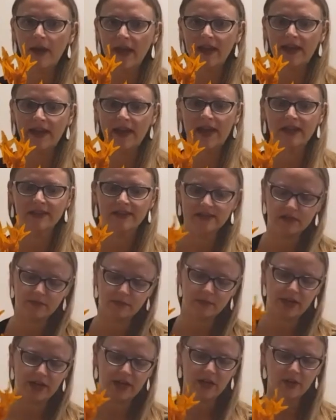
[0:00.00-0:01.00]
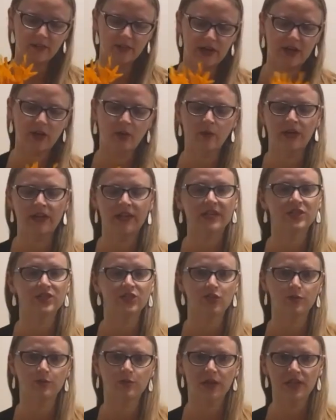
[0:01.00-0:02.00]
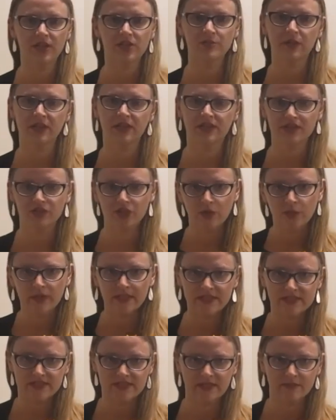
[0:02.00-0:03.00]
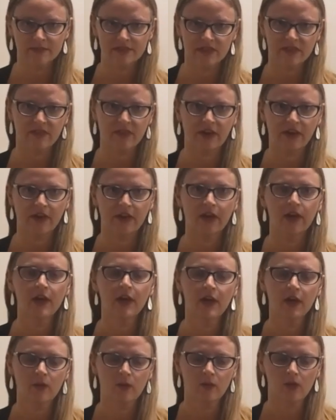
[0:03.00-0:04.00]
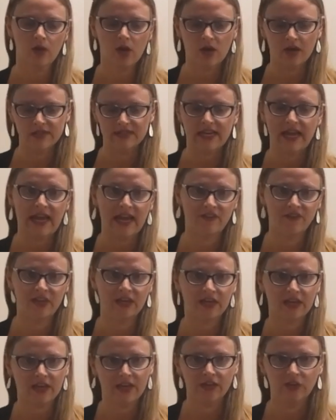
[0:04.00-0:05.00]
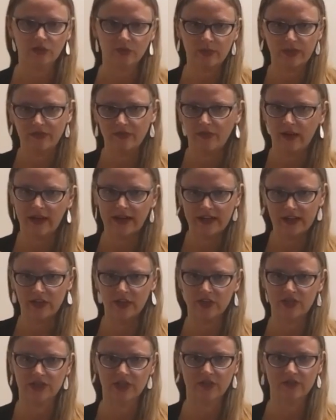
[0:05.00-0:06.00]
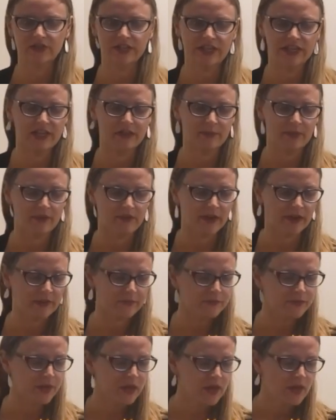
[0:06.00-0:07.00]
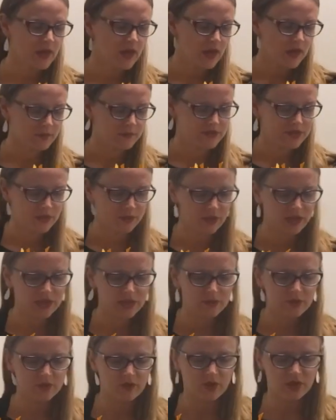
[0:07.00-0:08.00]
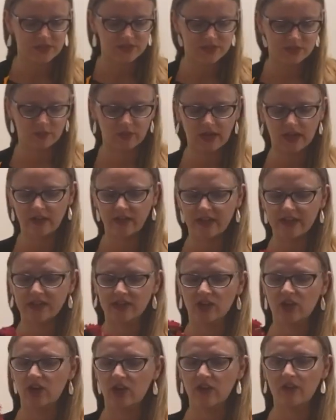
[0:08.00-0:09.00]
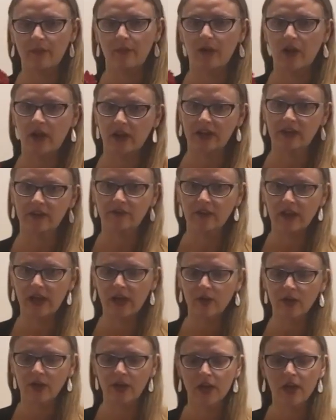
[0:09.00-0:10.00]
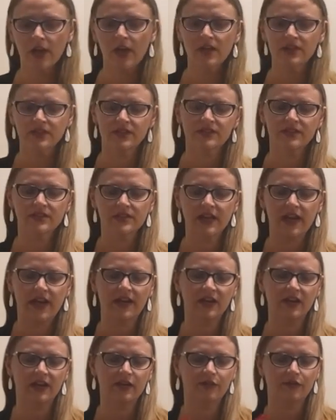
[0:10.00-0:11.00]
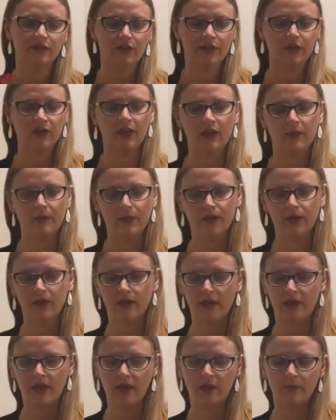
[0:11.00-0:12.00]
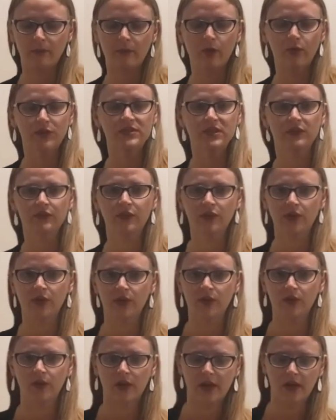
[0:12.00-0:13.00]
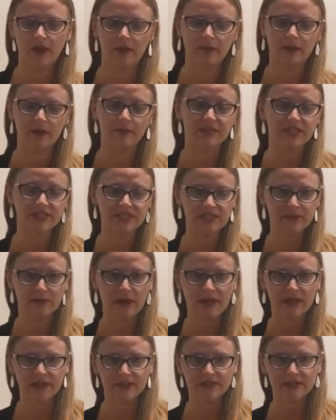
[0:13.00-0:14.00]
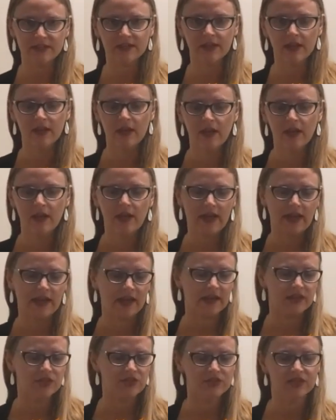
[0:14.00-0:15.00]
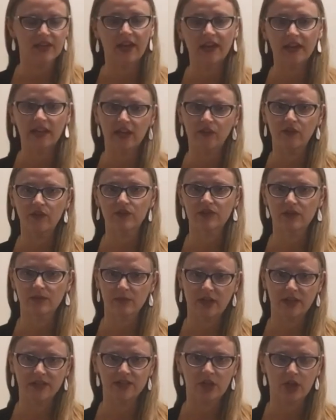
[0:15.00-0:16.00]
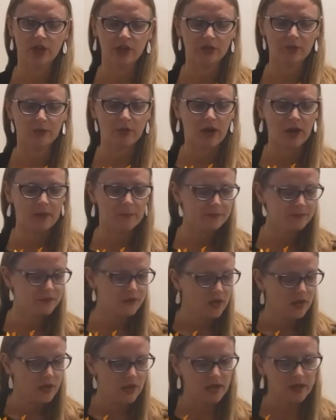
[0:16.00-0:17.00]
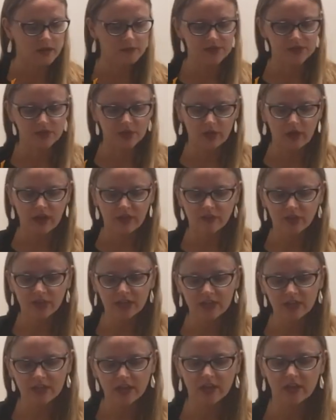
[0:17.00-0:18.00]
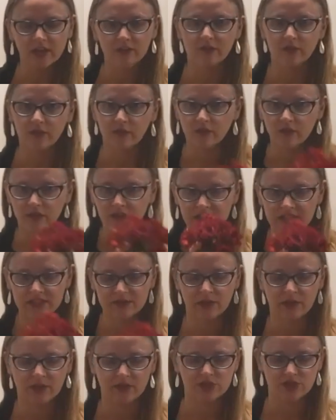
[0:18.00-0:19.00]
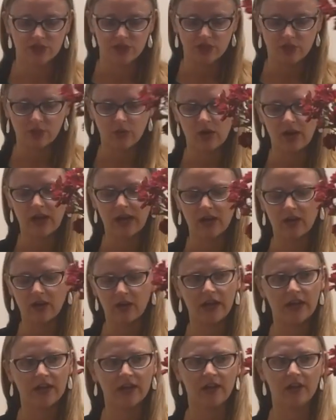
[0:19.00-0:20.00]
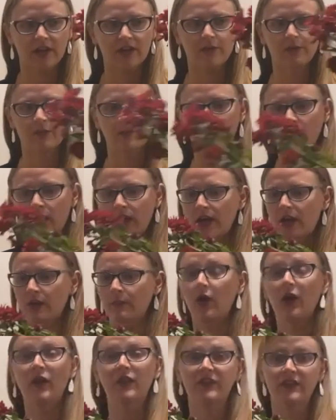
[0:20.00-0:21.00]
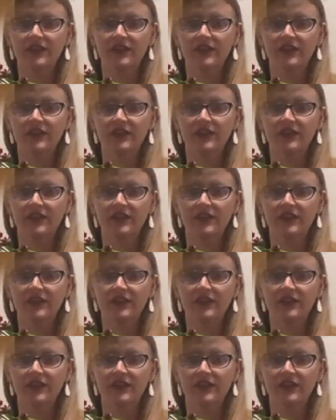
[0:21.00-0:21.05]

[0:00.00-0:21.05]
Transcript: back and add some later, but I don't want to get too much because too many stems in there will cause havoc and you'll be fighting yourself to get them in there. Um, so we're going to move on to what I like to call the body flower. So this is kind of going to fill up uh, most of your um, empty space and just kind of give you some nice color pop. Um, so I've already cut a few of these, but I'll show you all how I cut them. Um, so